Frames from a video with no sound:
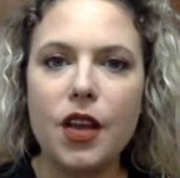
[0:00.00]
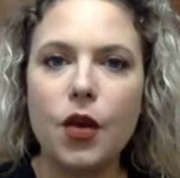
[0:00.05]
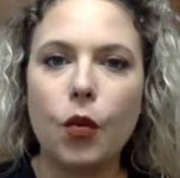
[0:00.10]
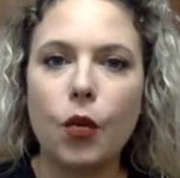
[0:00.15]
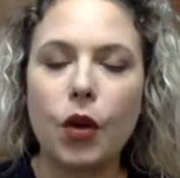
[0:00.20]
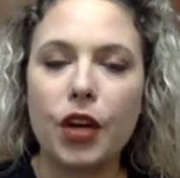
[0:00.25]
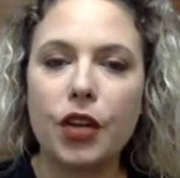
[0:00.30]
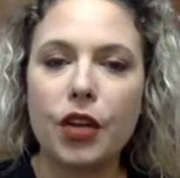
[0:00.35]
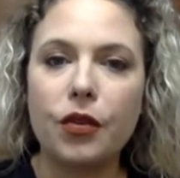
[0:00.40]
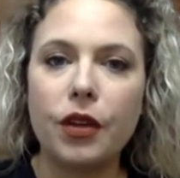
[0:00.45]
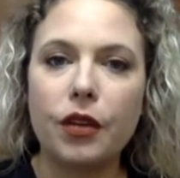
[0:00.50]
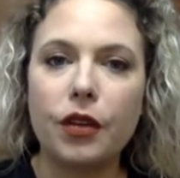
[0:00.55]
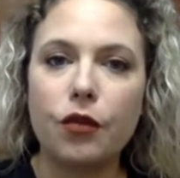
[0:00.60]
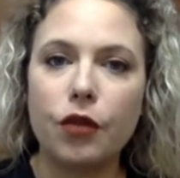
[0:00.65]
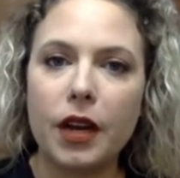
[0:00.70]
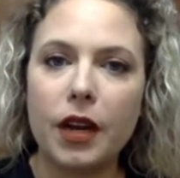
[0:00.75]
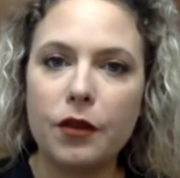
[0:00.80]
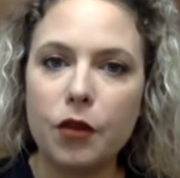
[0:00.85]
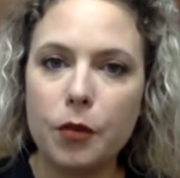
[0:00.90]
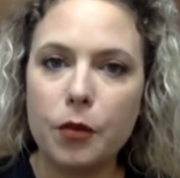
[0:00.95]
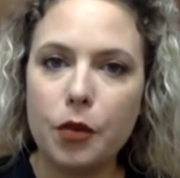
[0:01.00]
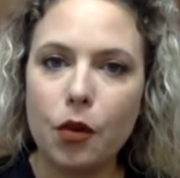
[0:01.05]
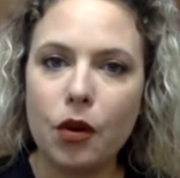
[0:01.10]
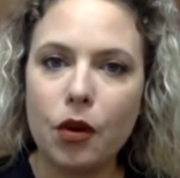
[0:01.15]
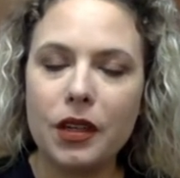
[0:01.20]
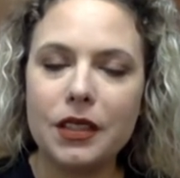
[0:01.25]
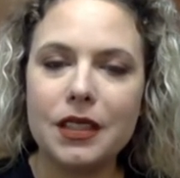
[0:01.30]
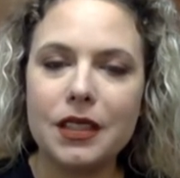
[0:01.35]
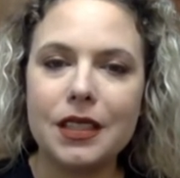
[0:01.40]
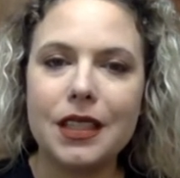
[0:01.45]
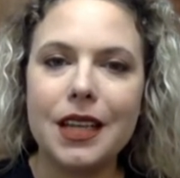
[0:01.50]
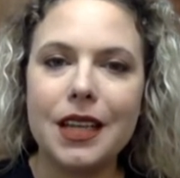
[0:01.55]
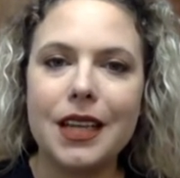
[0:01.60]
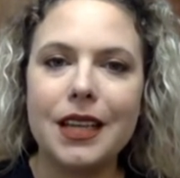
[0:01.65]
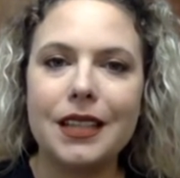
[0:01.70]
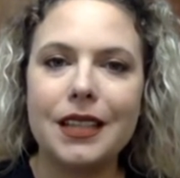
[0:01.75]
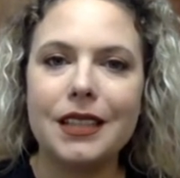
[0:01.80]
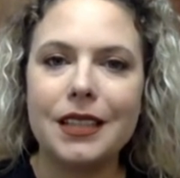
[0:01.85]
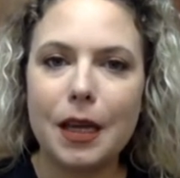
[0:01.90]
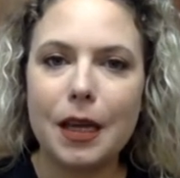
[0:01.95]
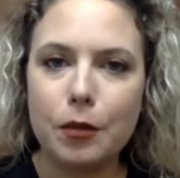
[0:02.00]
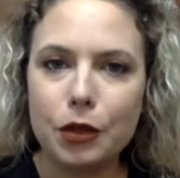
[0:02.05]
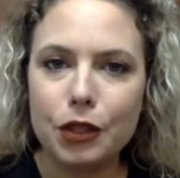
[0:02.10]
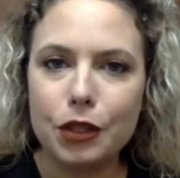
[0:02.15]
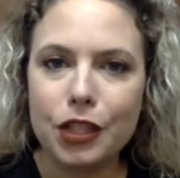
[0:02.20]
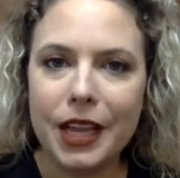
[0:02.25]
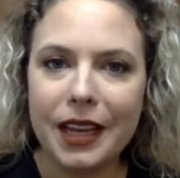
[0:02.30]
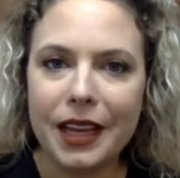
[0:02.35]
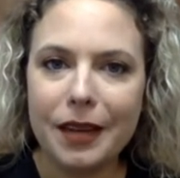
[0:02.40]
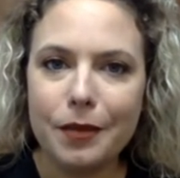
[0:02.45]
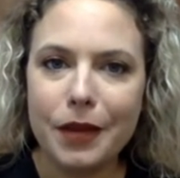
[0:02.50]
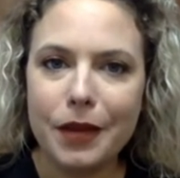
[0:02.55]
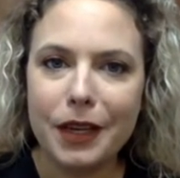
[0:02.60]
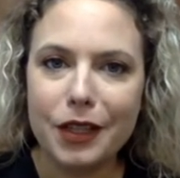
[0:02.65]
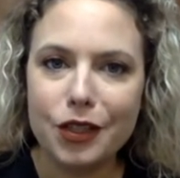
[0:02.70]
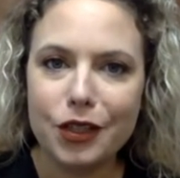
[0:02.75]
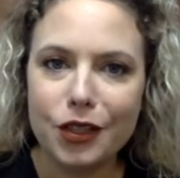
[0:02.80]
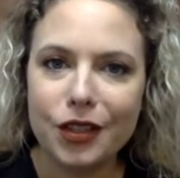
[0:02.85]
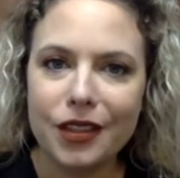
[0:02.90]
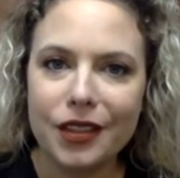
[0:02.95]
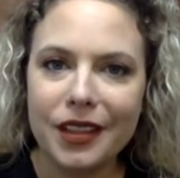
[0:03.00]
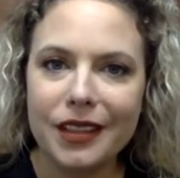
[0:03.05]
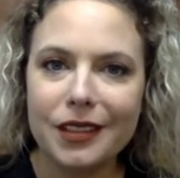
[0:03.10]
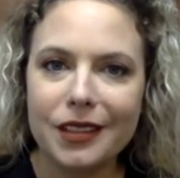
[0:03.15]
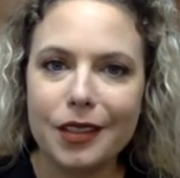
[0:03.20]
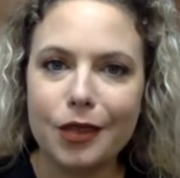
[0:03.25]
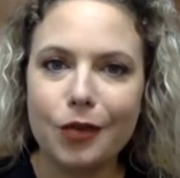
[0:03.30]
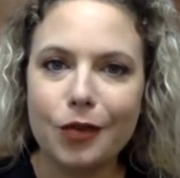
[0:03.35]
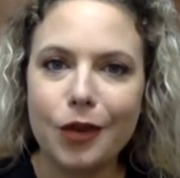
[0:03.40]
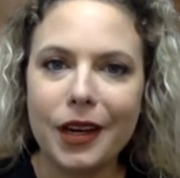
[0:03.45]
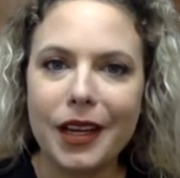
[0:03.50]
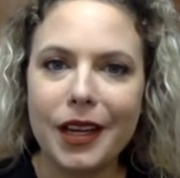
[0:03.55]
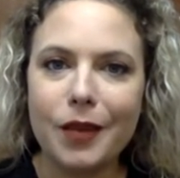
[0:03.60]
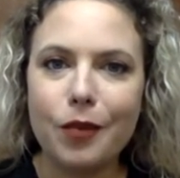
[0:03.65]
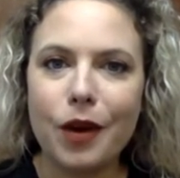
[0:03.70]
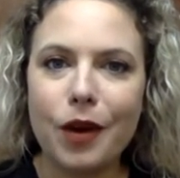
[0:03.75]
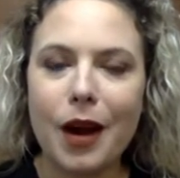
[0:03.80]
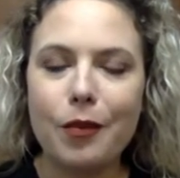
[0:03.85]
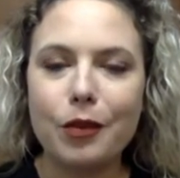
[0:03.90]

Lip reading: where you can run reports, double check and make sure things are working